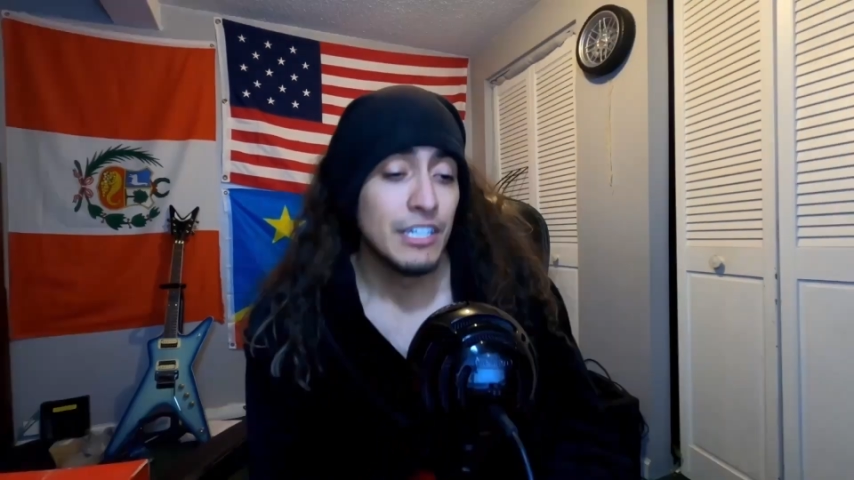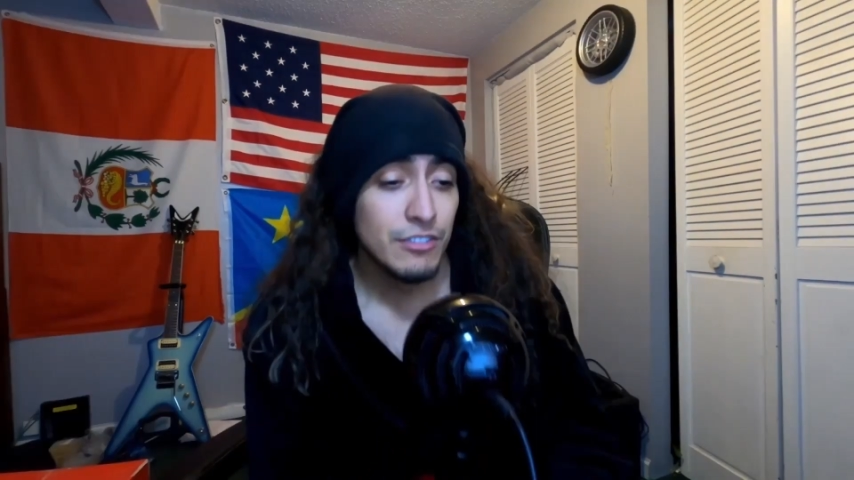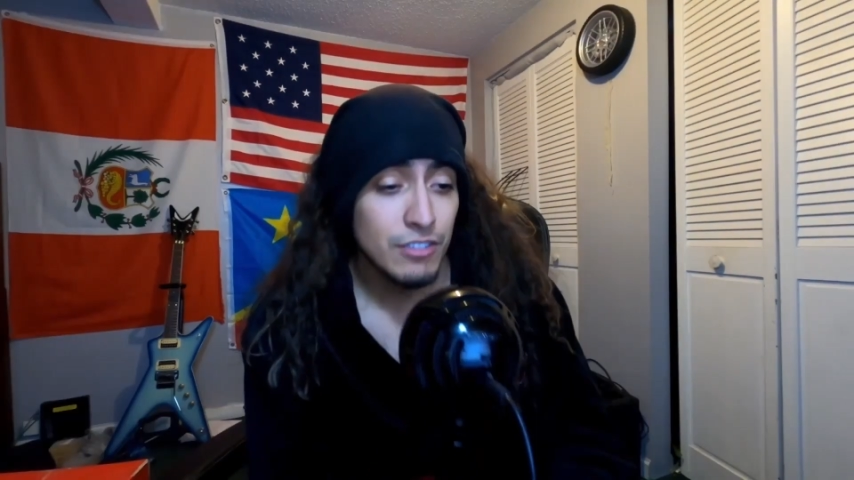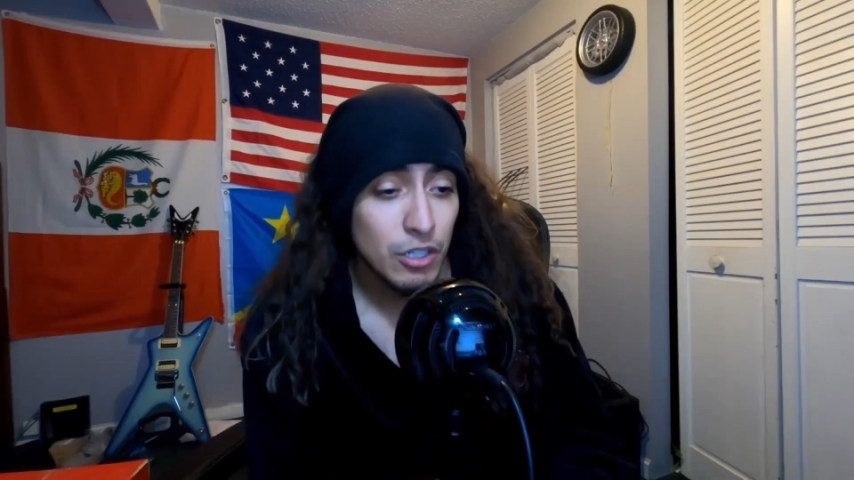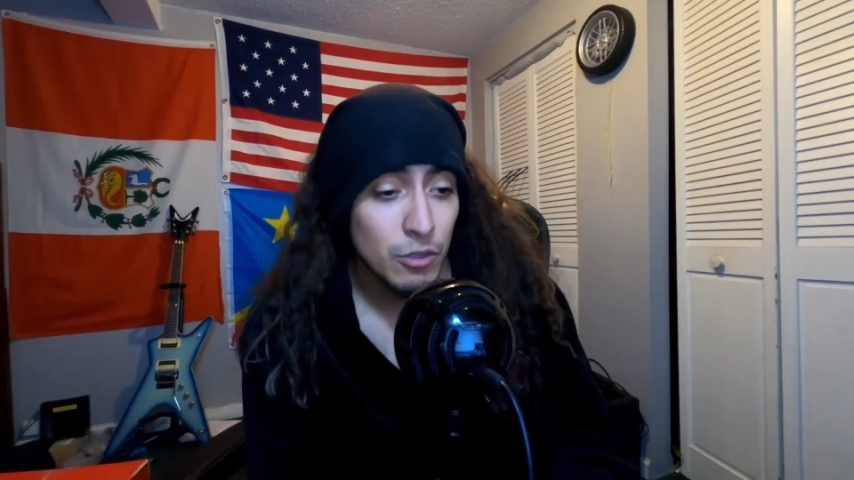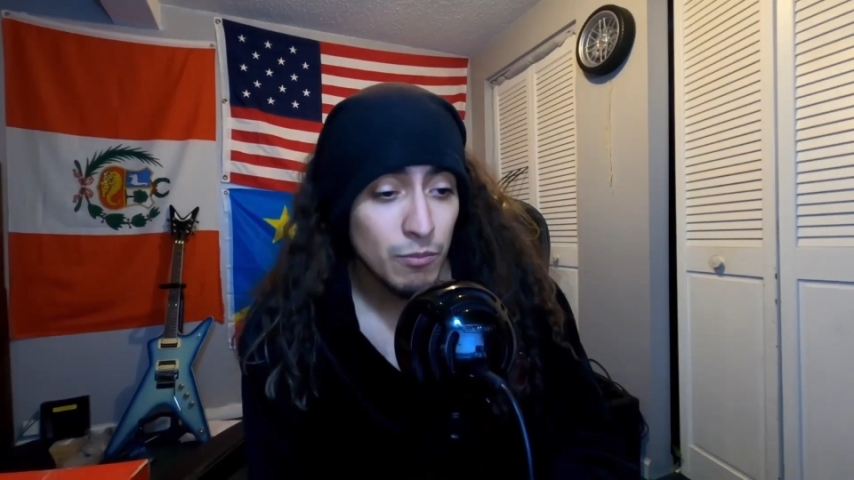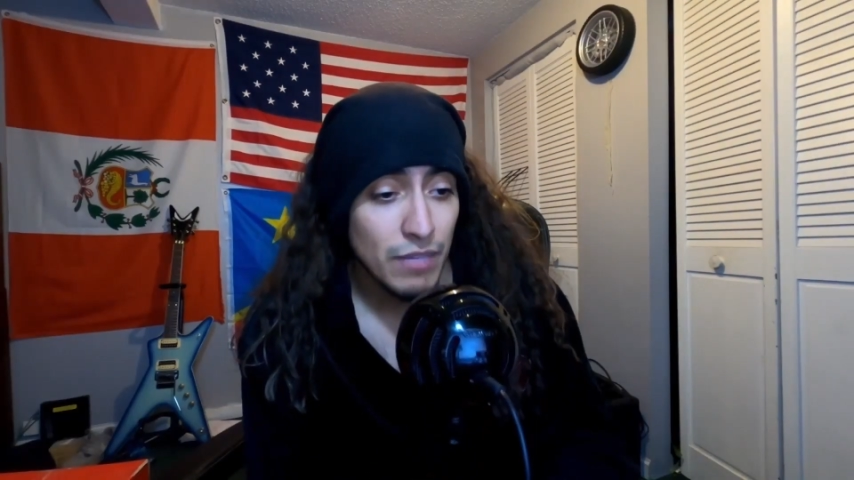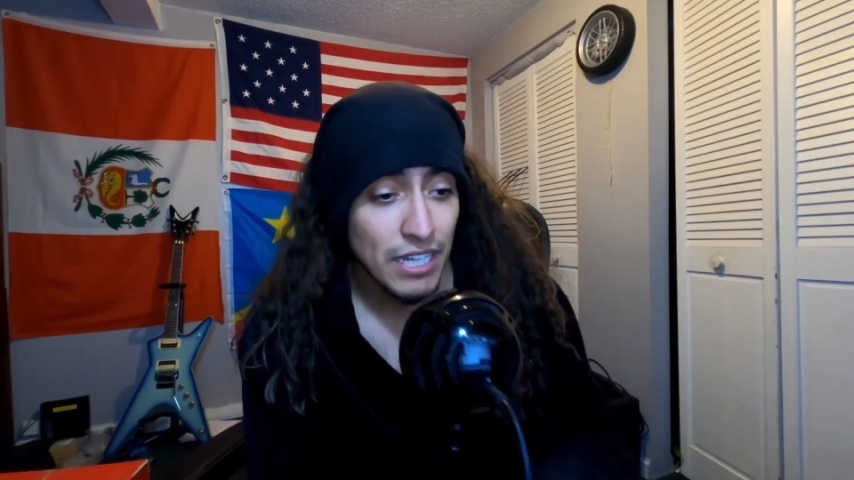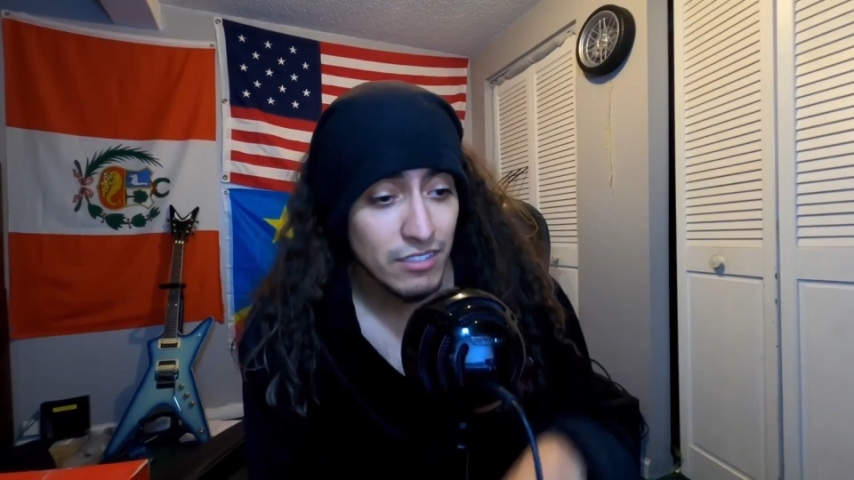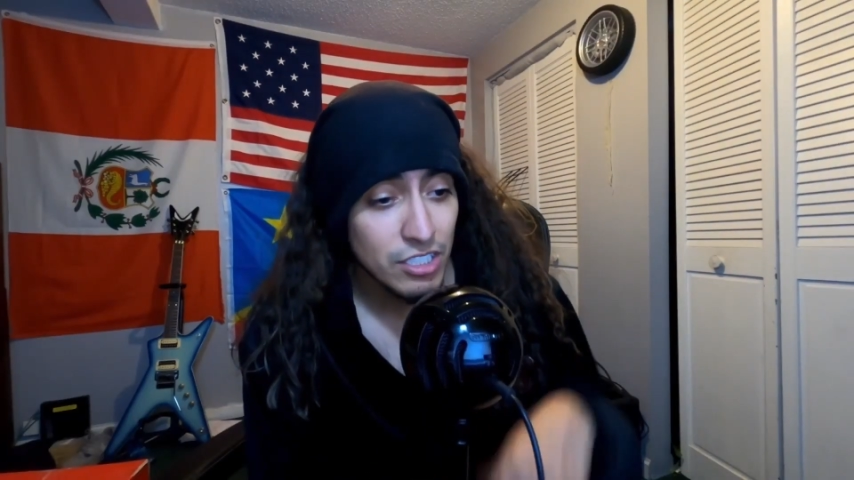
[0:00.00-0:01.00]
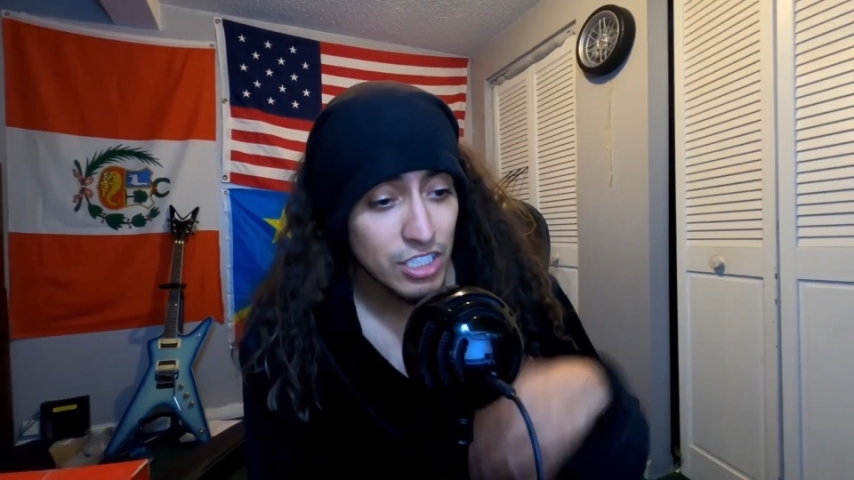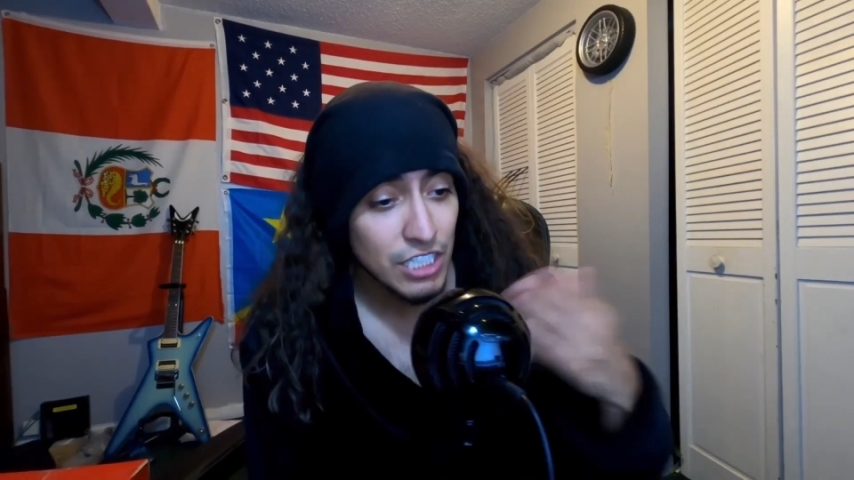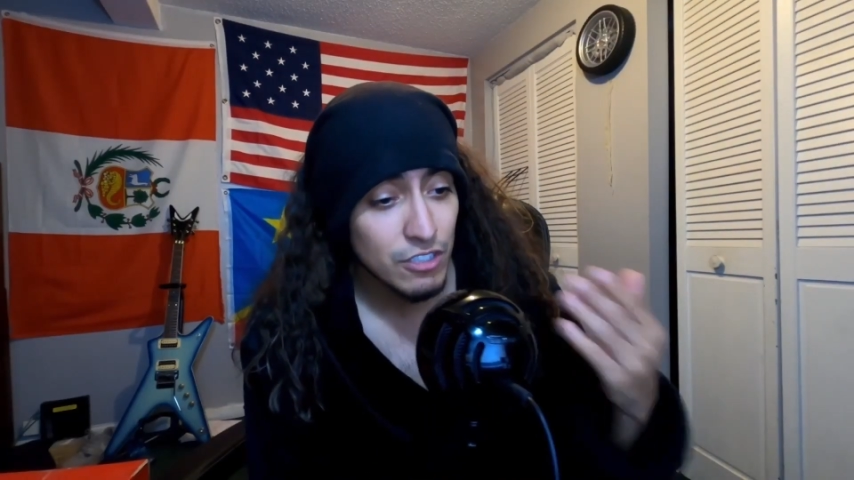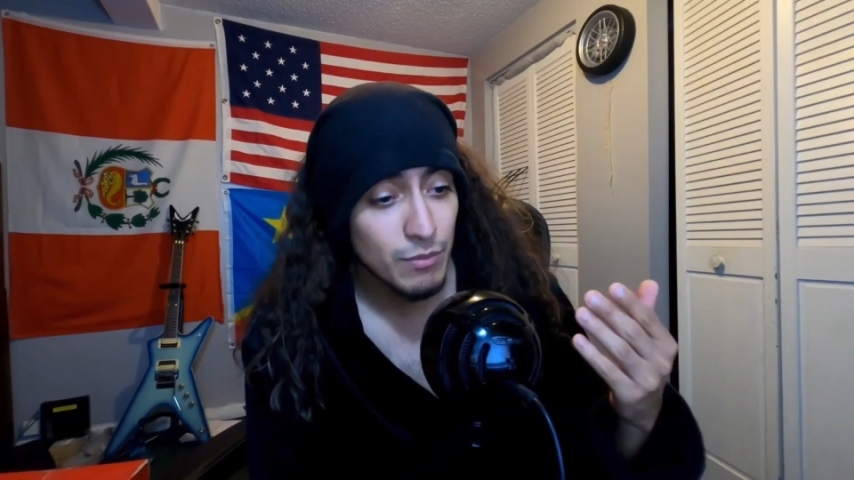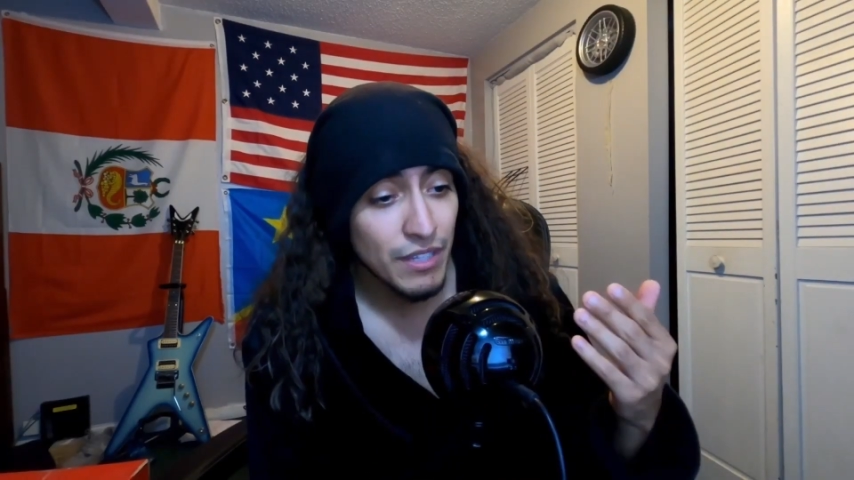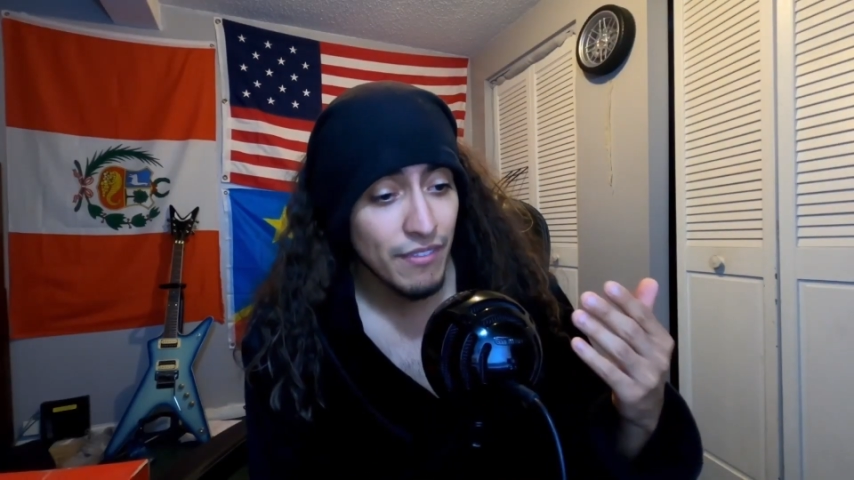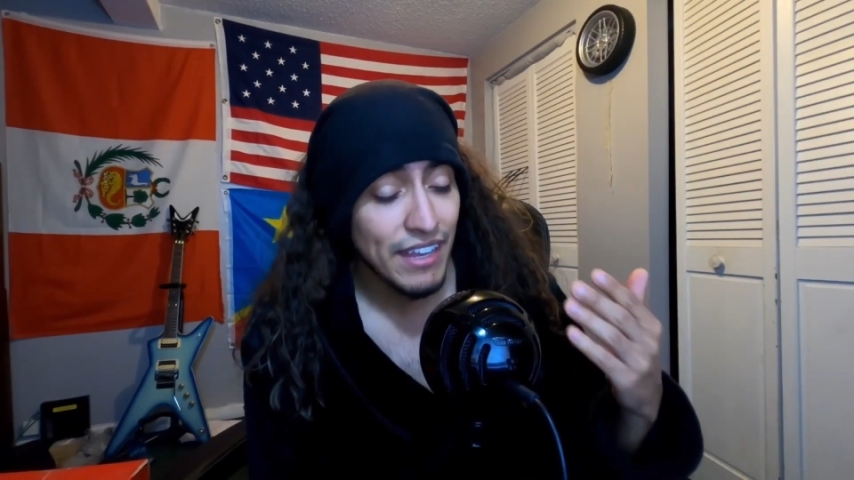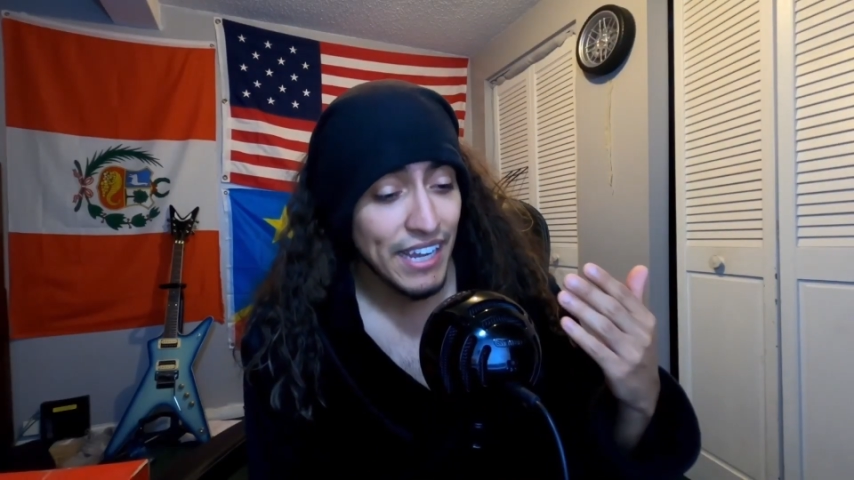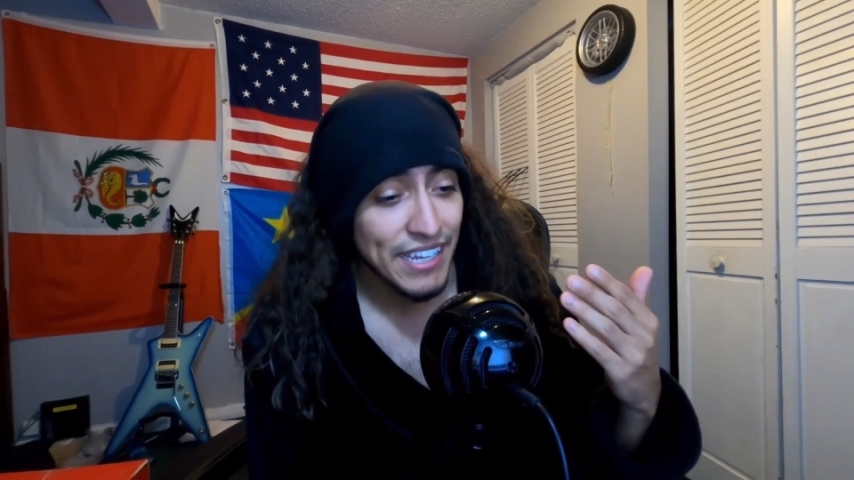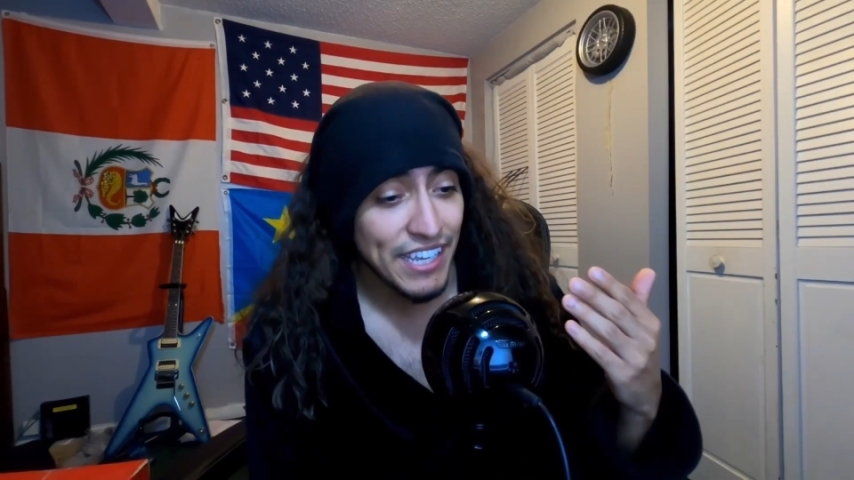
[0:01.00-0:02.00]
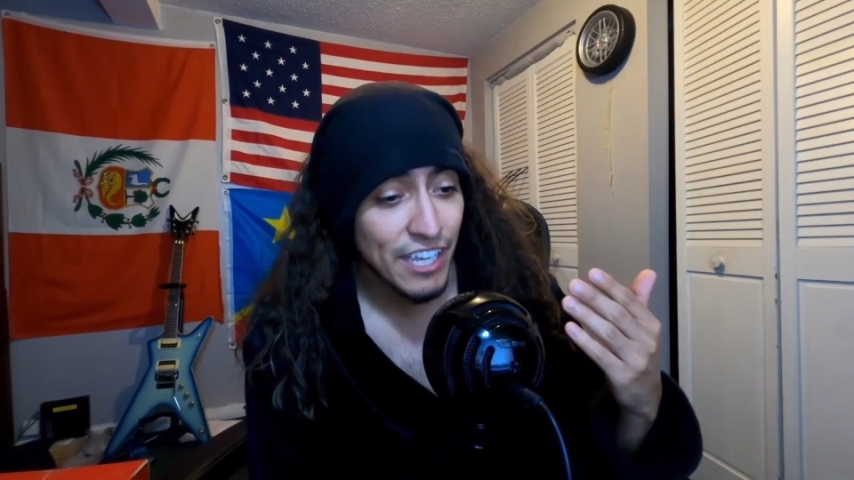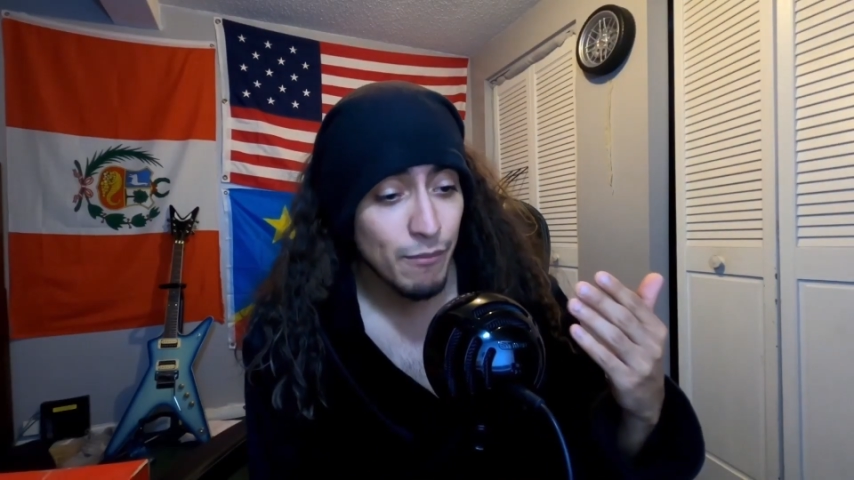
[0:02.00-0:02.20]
So, as the gentleman that I am,